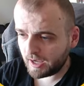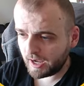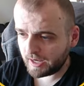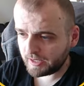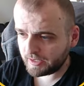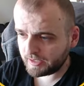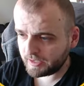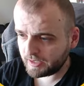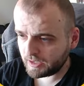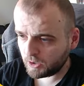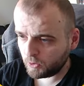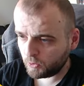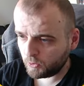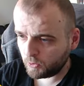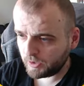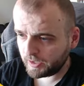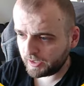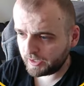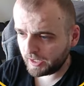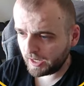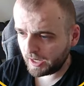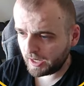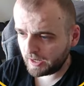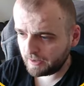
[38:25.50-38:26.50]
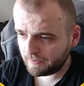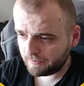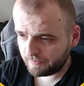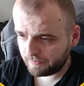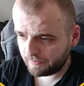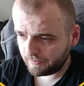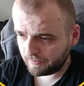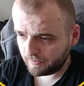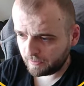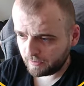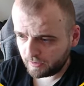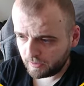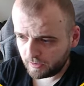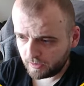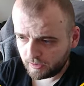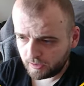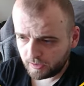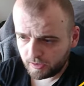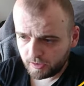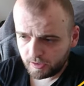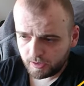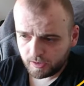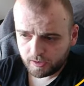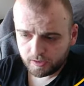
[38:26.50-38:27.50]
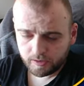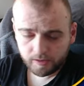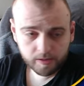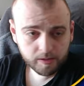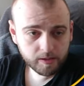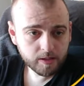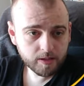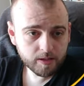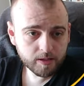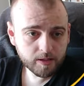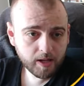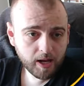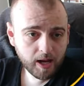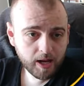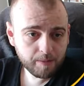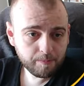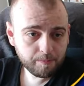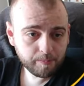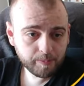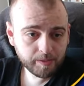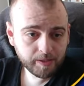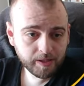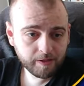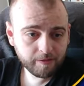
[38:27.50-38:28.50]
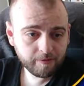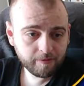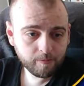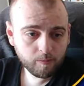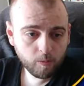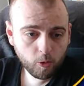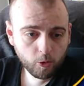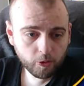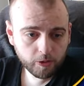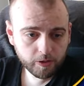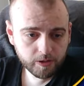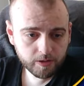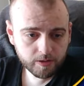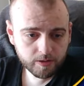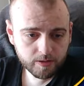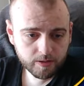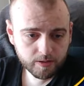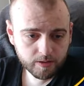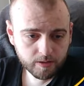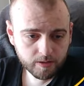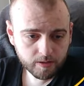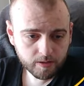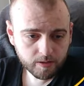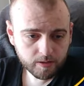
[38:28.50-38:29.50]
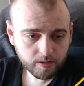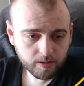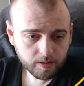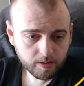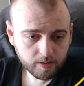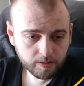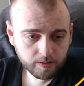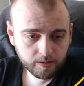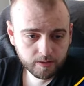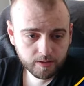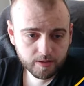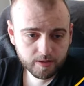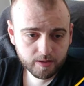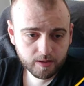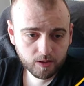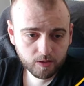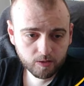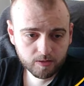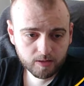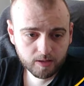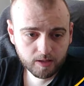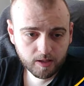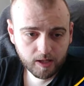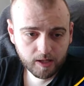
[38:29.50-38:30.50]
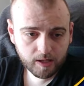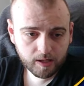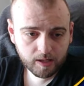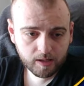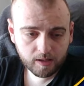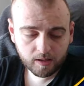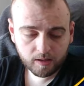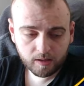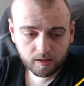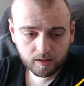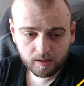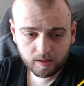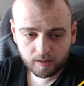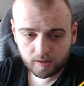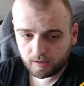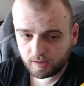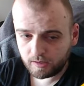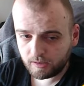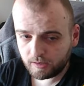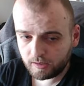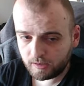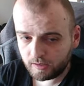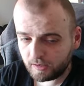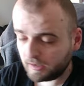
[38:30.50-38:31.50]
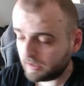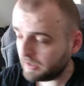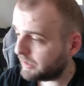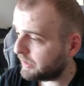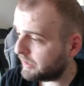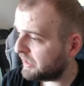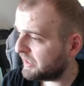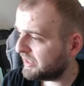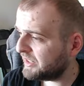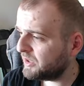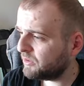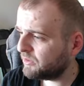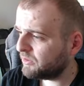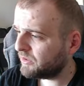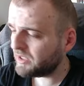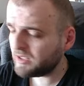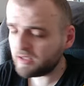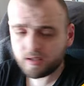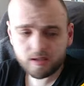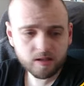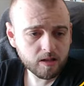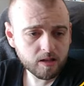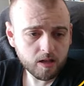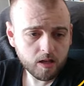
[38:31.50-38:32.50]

think we have this guy Pneumodis. This sounds like a newness.